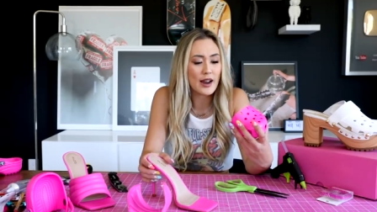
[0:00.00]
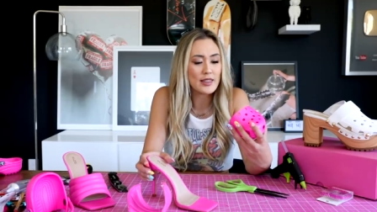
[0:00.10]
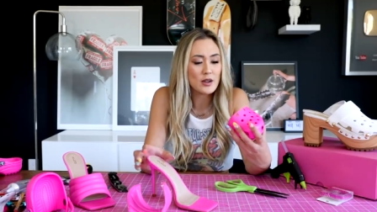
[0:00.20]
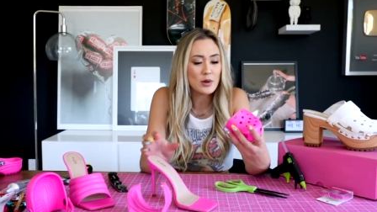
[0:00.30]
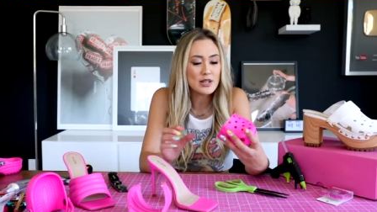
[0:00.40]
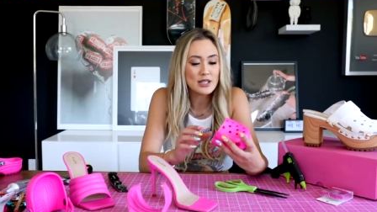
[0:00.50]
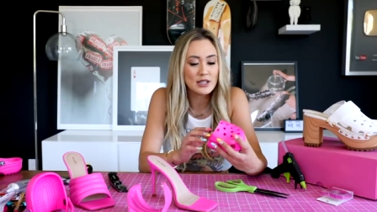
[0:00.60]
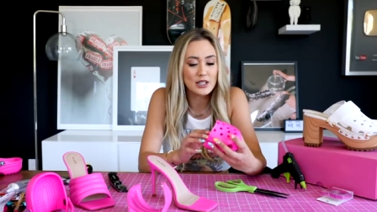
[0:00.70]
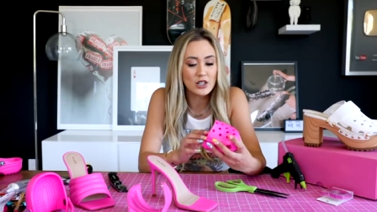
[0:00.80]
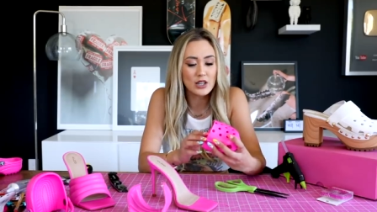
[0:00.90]
I think we need to
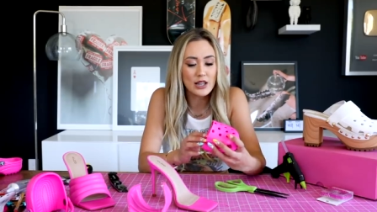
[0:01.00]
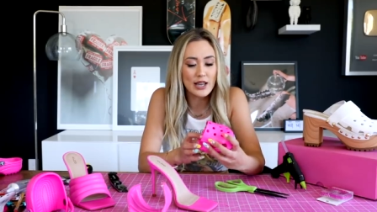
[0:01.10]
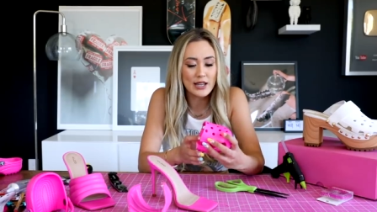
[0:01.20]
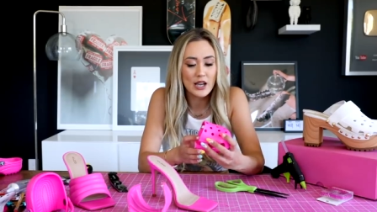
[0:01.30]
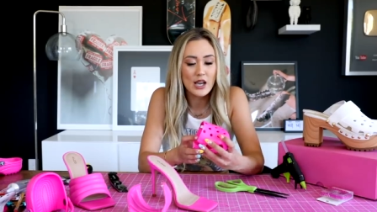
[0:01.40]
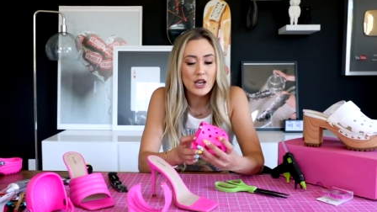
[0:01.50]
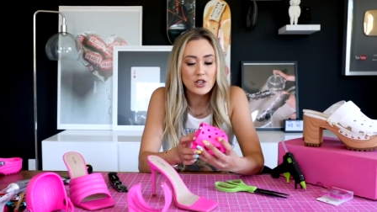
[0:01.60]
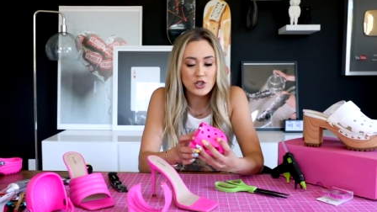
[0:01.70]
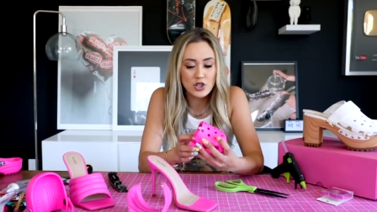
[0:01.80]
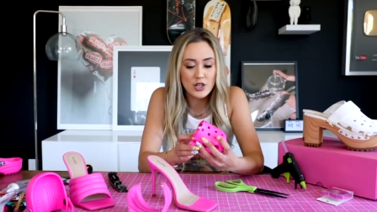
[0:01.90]
literally like
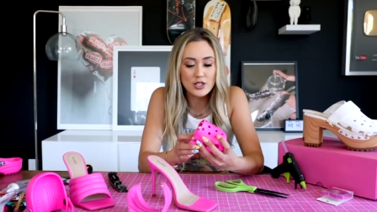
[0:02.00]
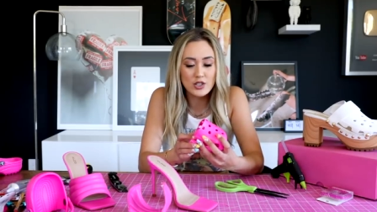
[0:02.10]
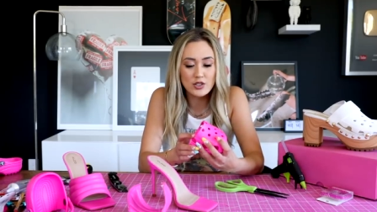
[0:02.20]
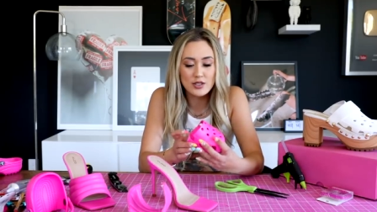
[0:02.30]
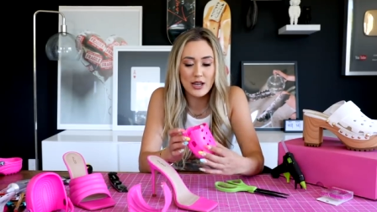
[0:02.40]
chisel